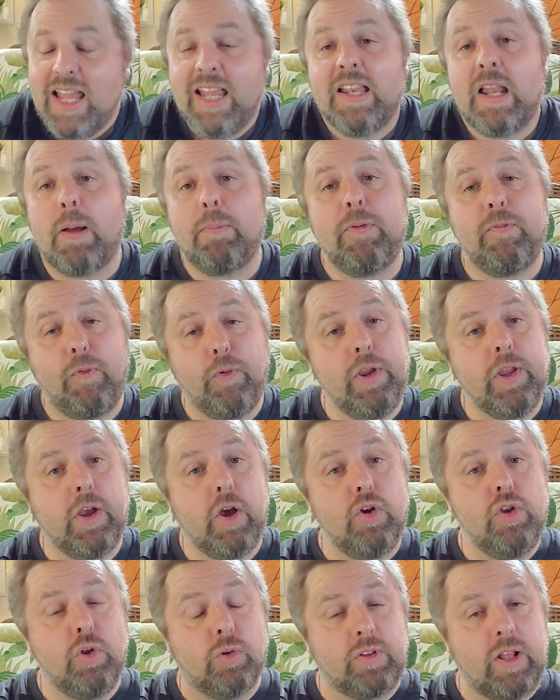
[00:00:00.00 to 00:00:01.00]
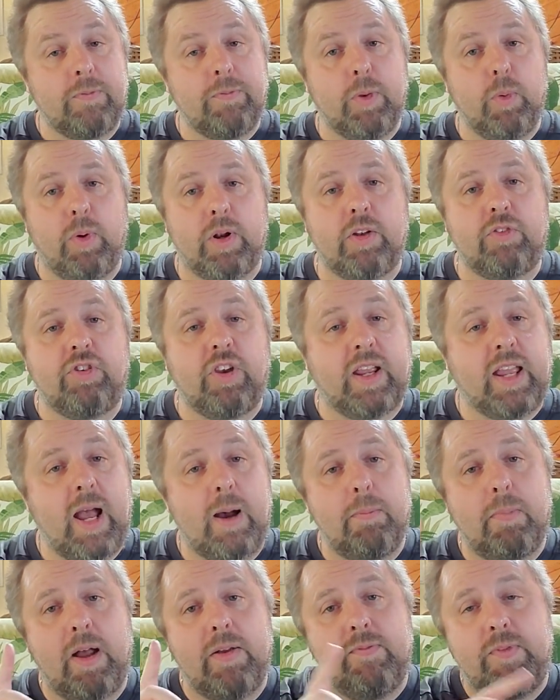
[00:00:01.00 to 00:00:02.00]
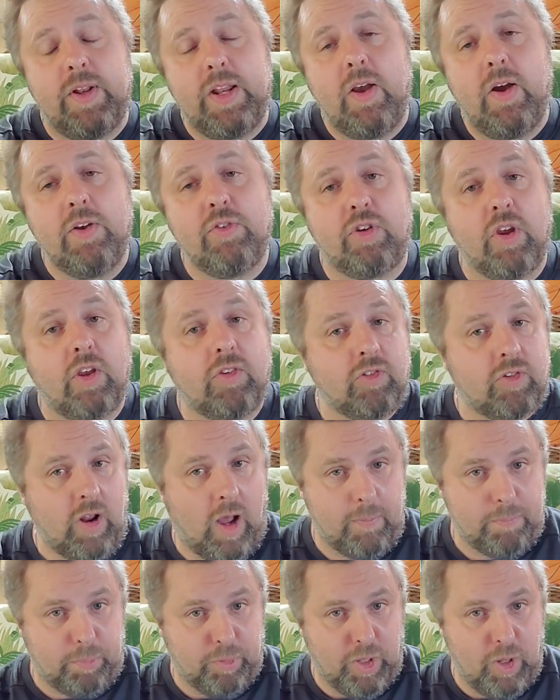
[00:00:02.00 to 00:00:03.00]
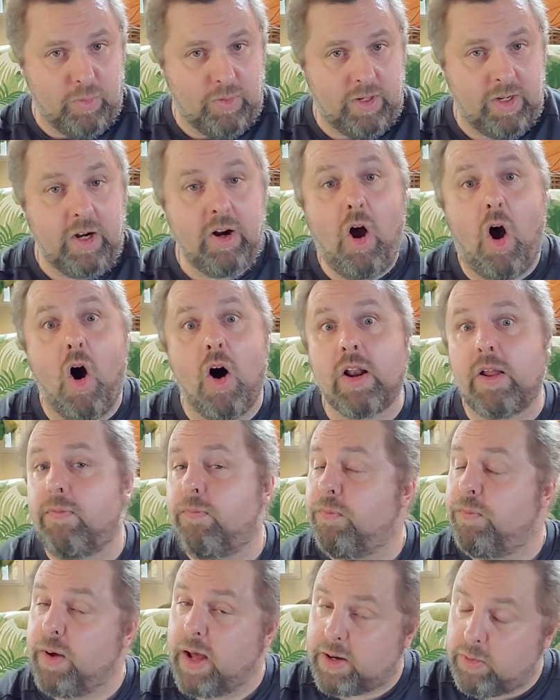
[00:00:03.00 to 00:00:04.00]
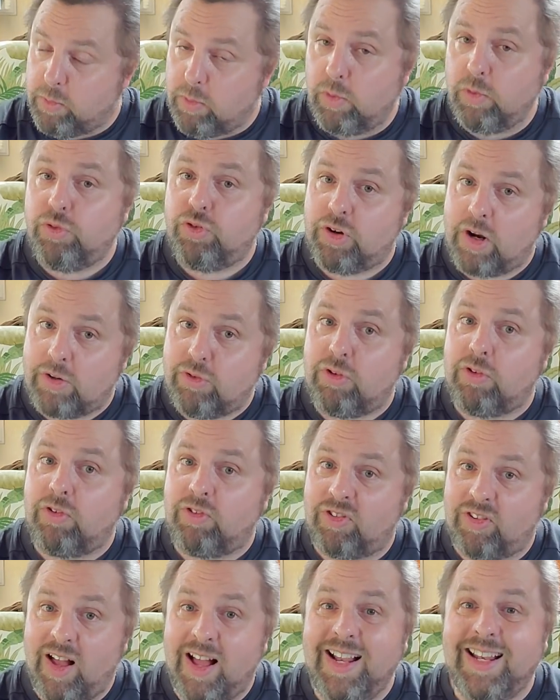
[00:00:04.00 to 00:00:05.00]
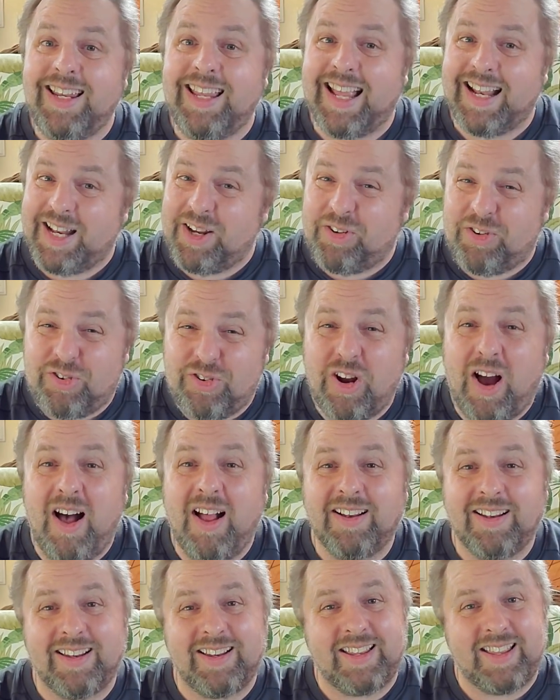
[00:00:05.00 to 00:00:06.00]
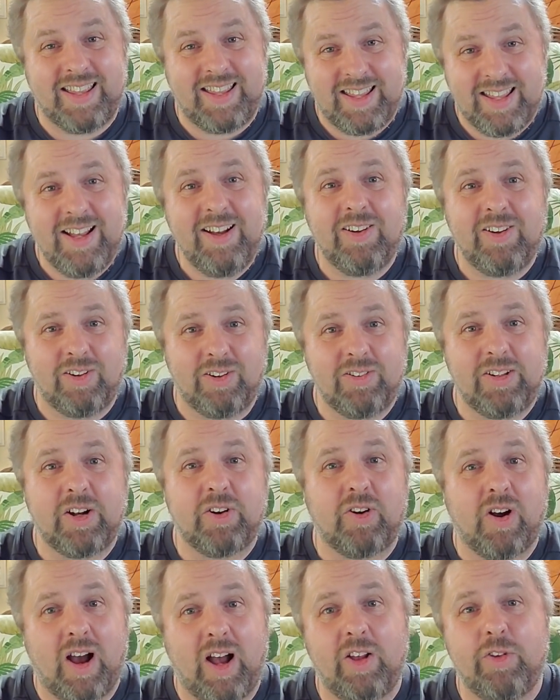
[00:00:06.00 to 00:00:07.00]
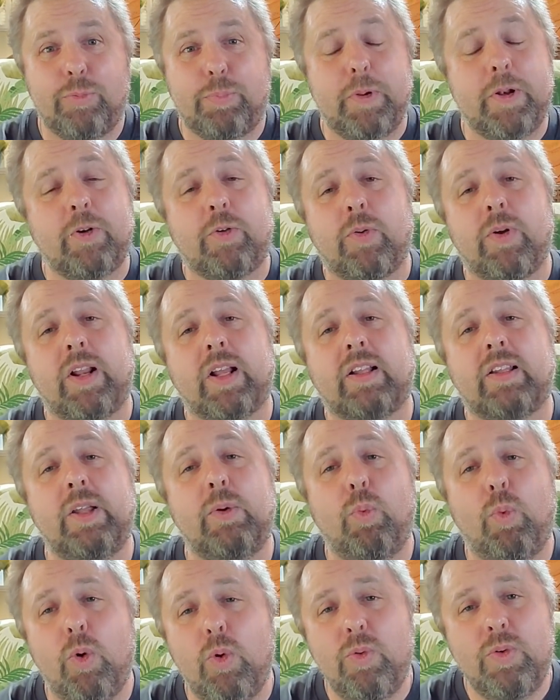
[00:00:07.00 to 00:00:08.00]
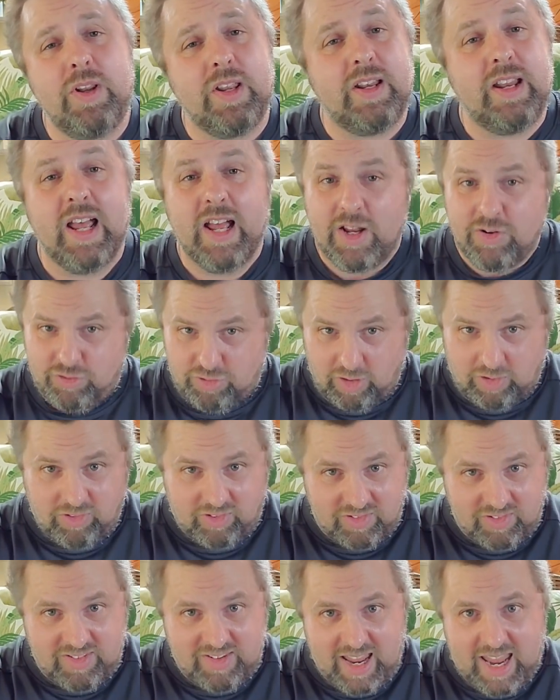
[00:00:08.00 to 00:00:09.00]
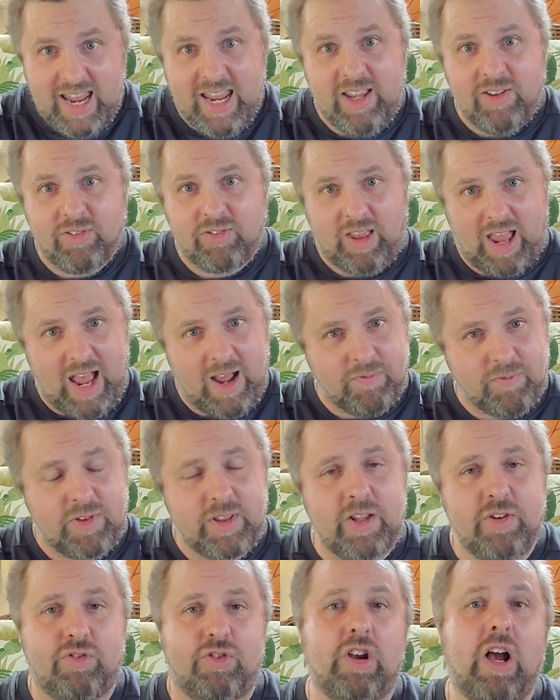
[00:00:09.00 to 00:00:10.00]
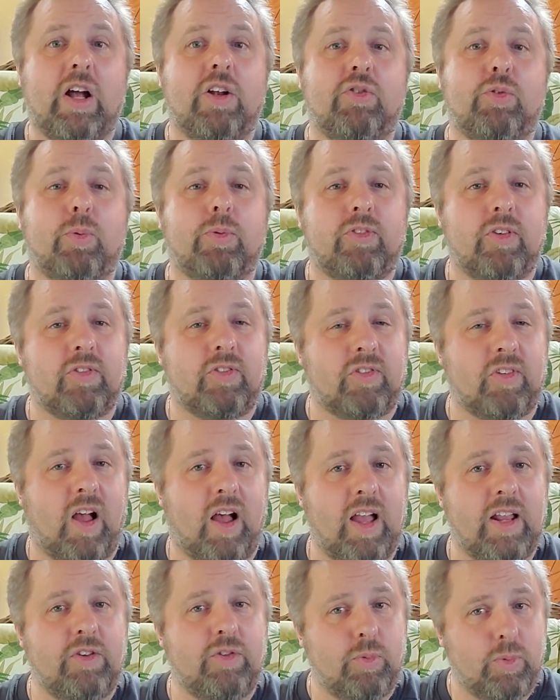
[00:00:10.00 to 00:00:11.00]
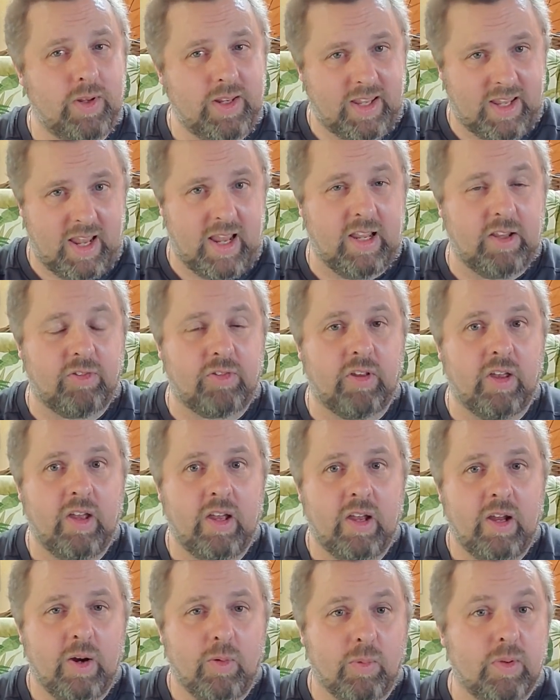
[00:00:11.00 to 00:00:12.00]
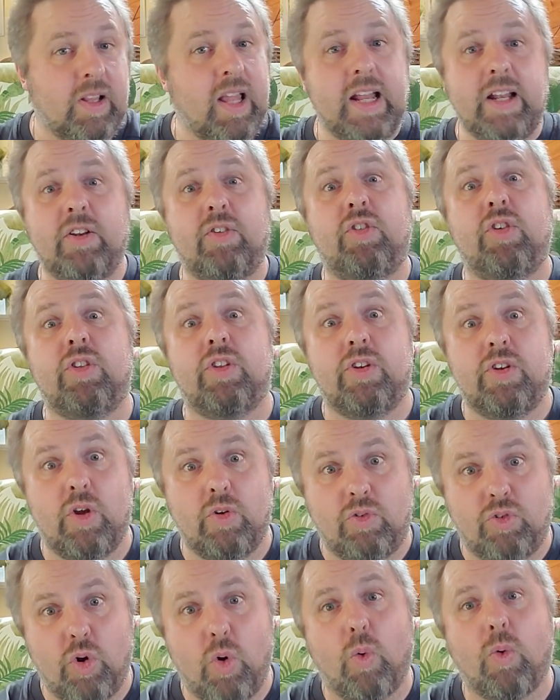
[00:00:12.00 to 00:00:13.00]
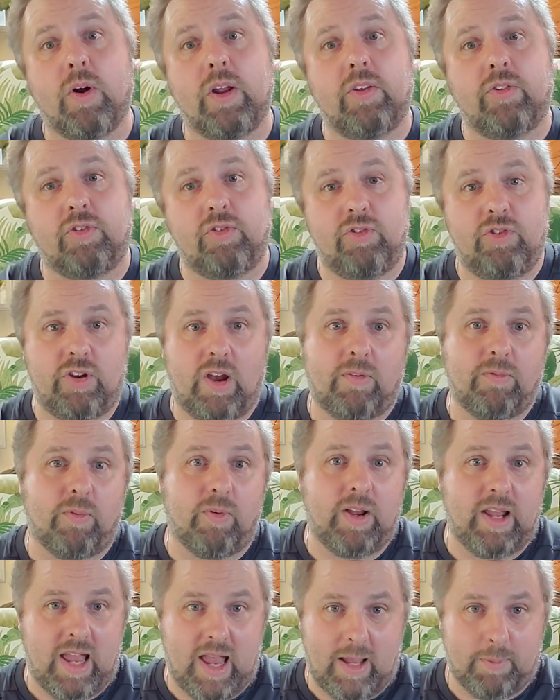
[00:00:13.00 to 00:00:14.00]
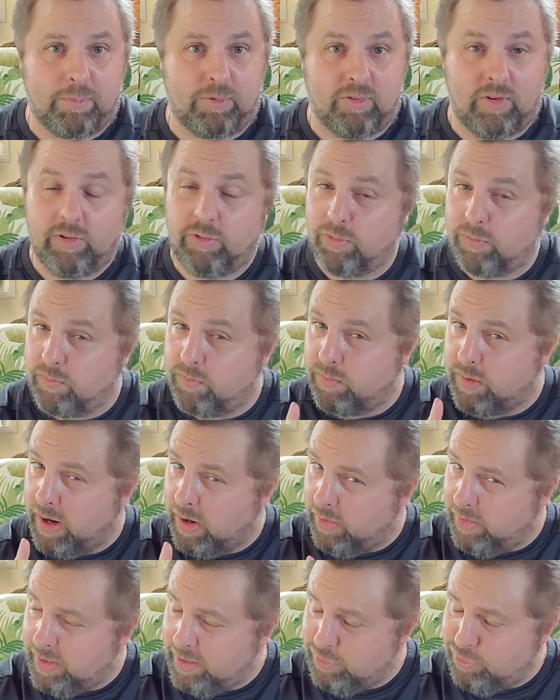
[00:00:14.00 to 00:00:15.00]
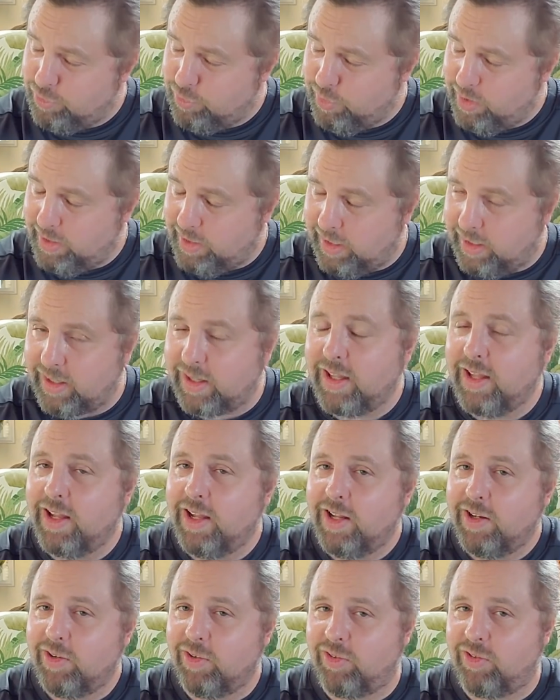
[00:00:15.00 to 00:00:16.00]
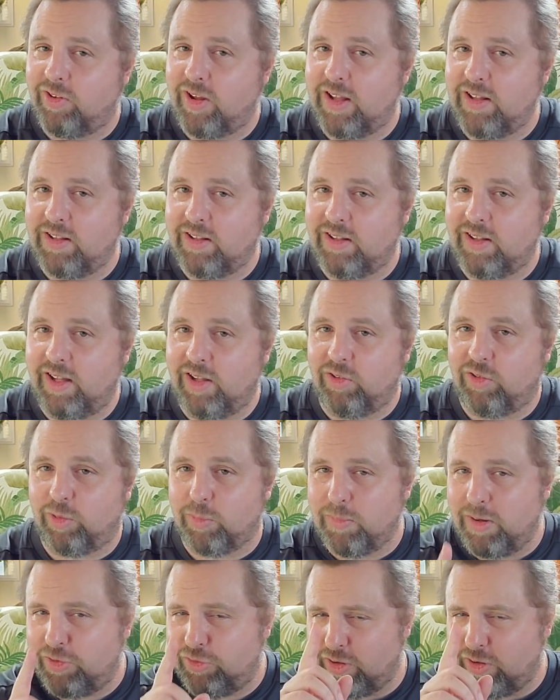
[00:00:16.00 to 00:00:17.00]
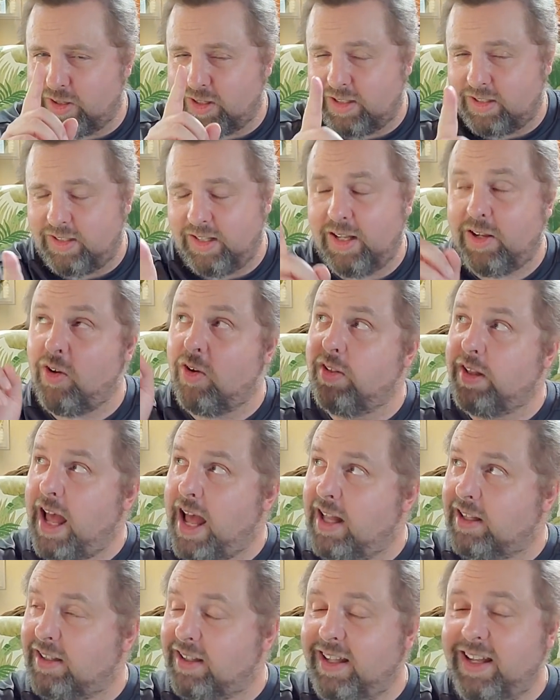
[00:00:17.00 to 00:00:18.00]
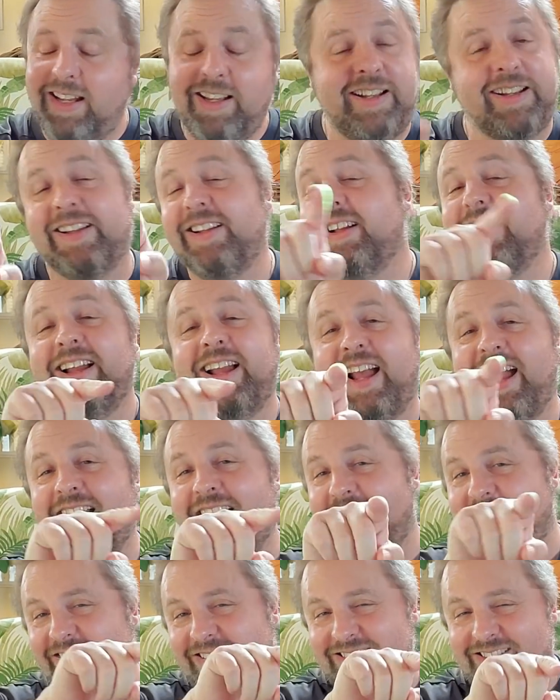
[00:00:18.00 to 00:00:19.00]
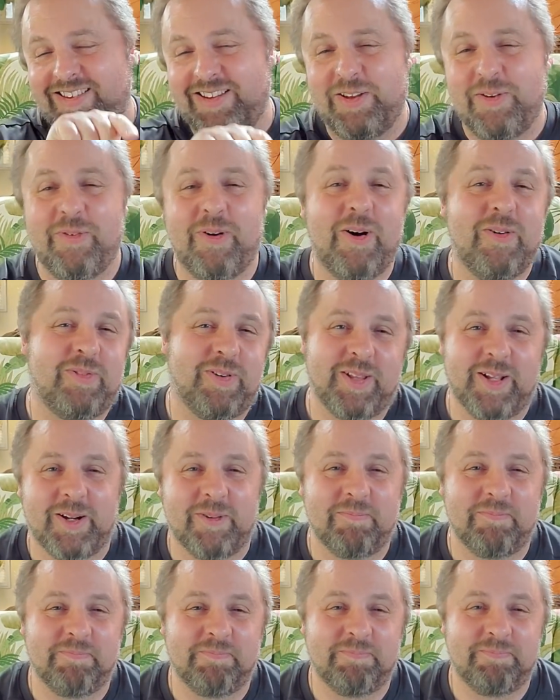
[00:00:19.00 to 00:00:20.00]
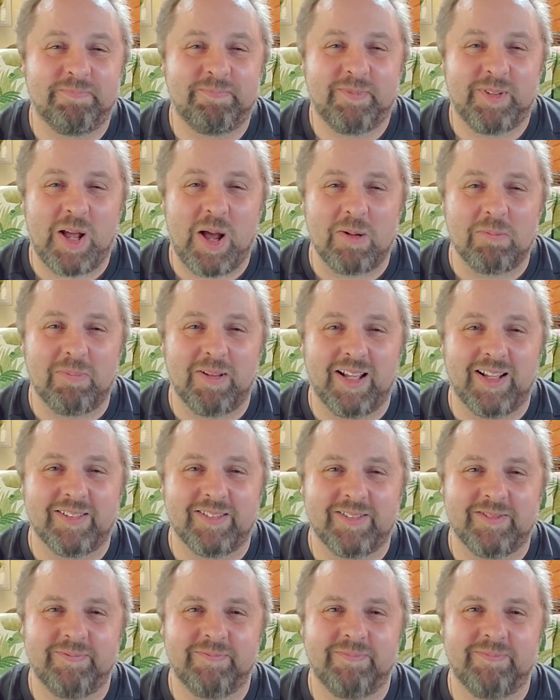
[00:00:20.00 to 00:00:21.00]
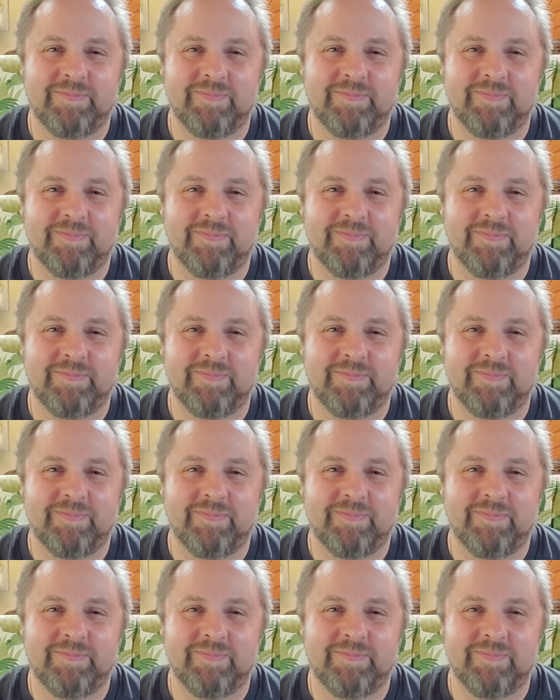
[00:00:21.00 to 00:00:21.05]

Now, before you go, you'll definitely want to check out my video. I just uploaded it on a federal judge's son getting shot and killed and her husband critically wounded just days after the judge was assigned to a case related to the notorious Jeffrey Epstein. Very intriguing, to say the least. So make sure to click on that link, and I'll see you over there. God bless.